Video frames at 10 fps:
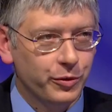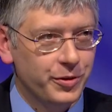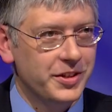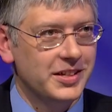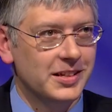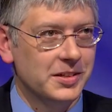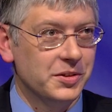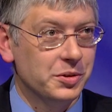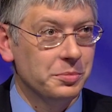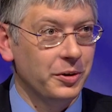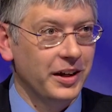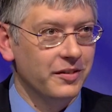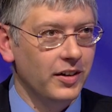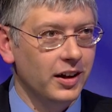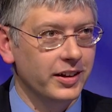for the citizens of
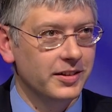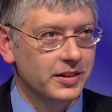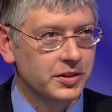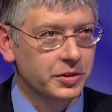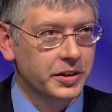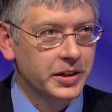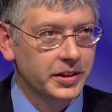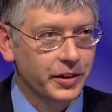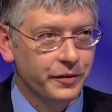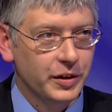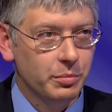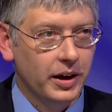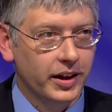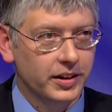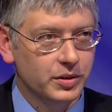Spokane Valley, and so getting their
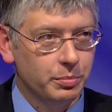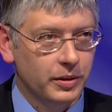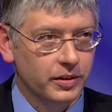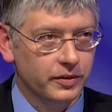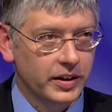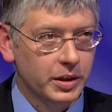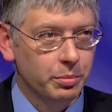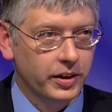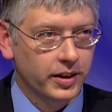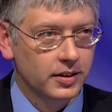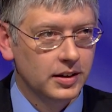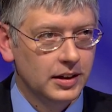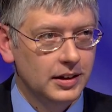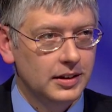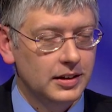feedback as a part of any plan
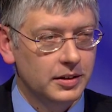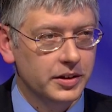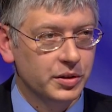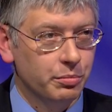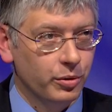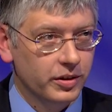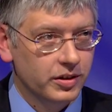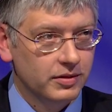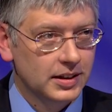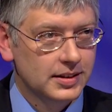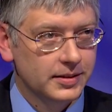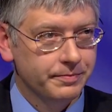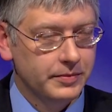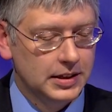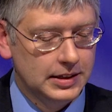is important to us.
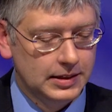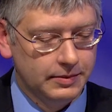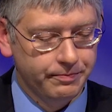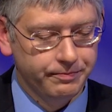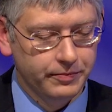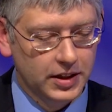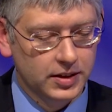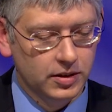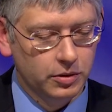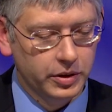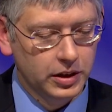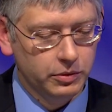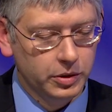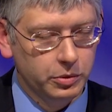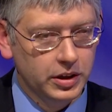And so
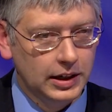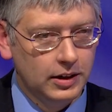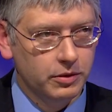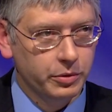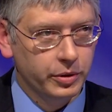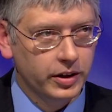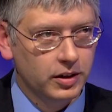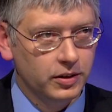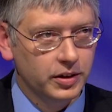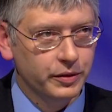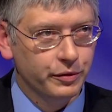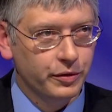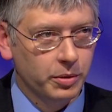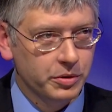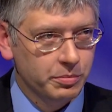we went out and we were at all the different
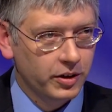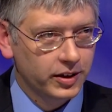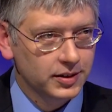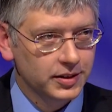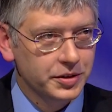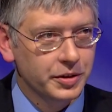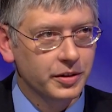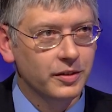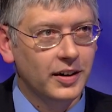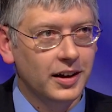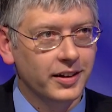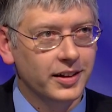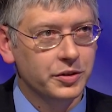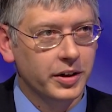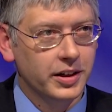farmers markets this year in the
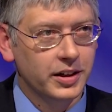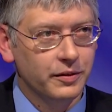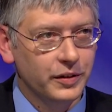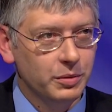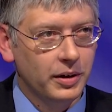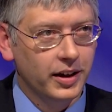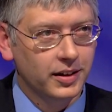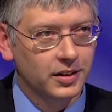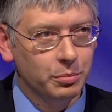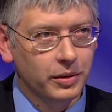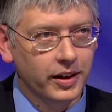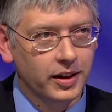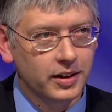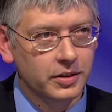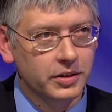Valley trying to get feedback on the
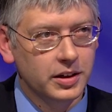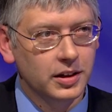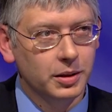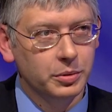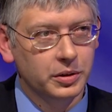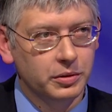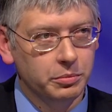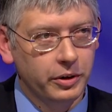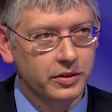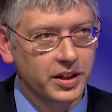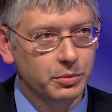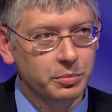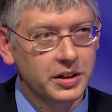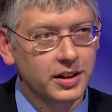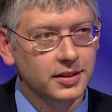plan, and did a couple roundtable
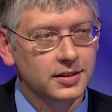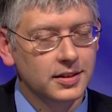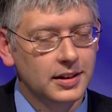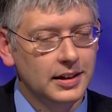meetings